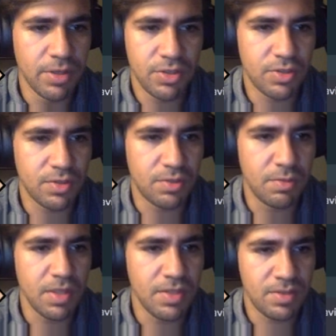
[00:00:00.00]
which
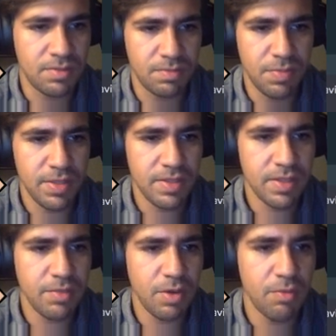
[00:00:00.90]
means
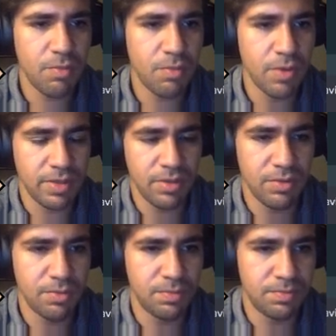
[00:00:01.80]
basically what
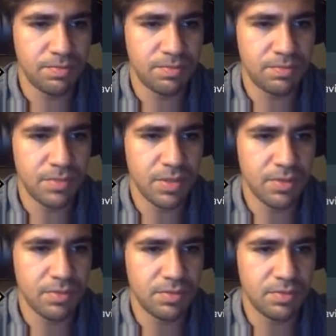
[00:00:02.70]
you
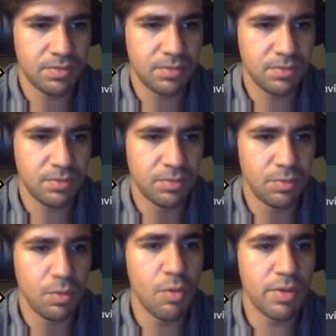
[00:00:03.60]
know,
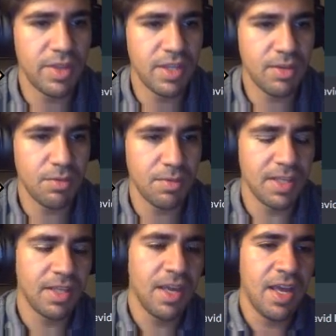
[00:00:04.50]
who would think it would
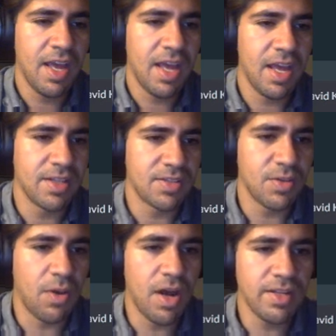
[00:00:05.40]
mean. And
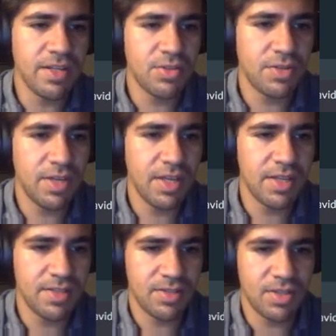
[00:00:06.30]
so onEntry
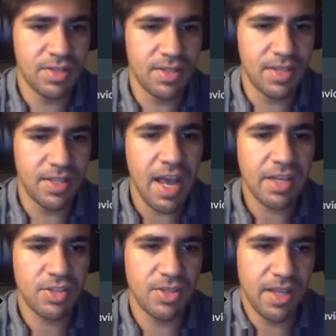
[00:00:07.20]
is just an
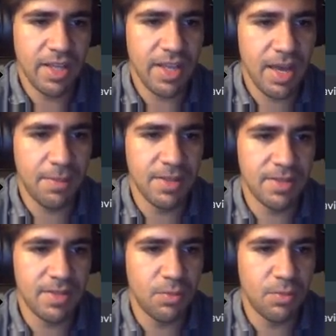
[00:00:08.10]
action that happens